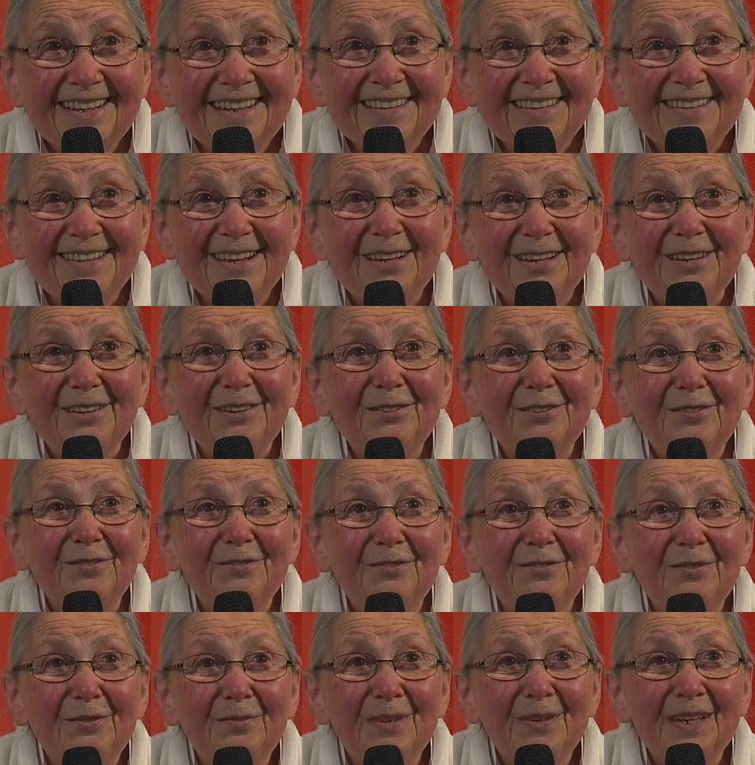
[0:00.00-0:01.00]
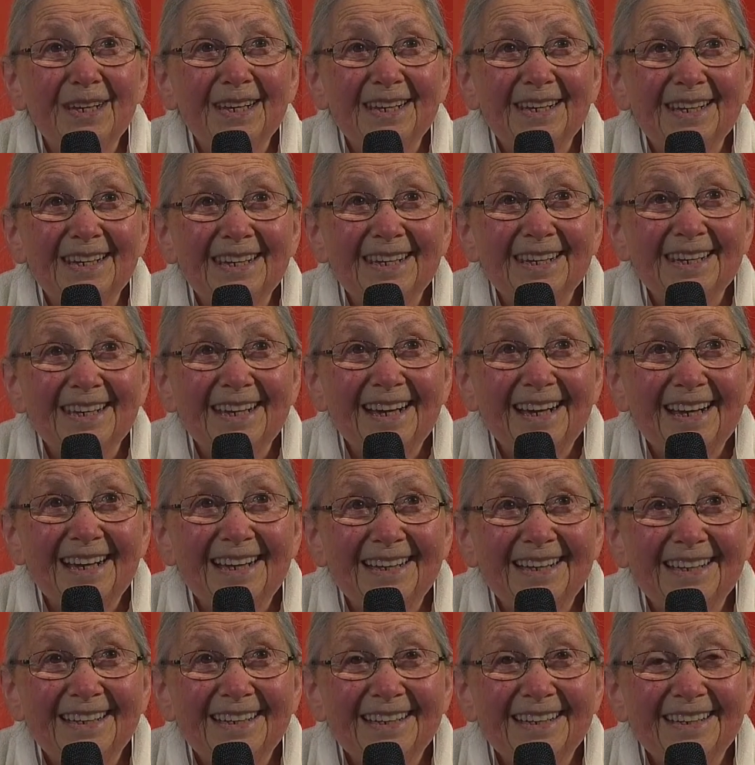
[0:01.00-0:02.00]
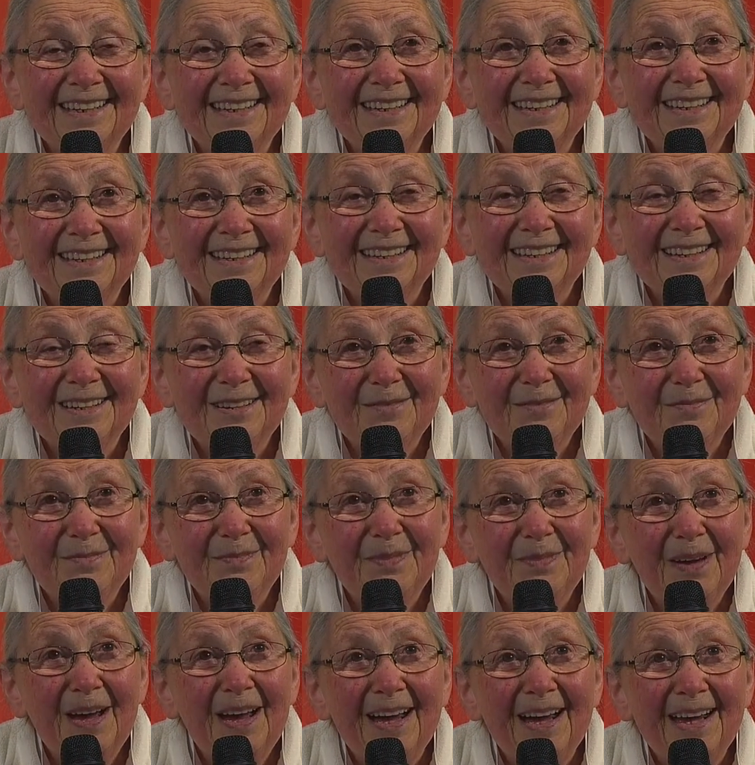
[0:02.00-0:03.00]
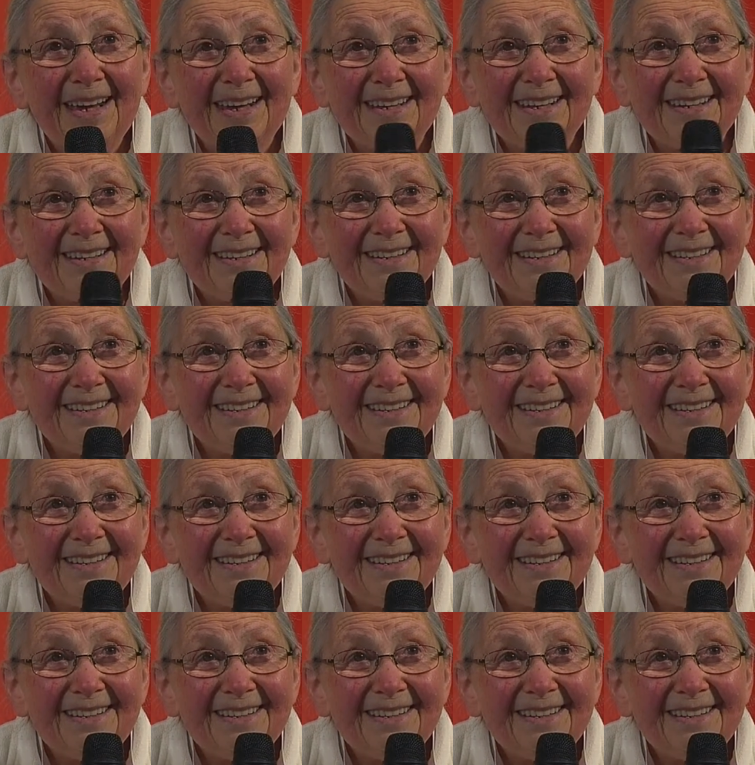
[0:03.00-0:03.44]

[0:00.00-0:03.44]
Thank you for being here. Bye.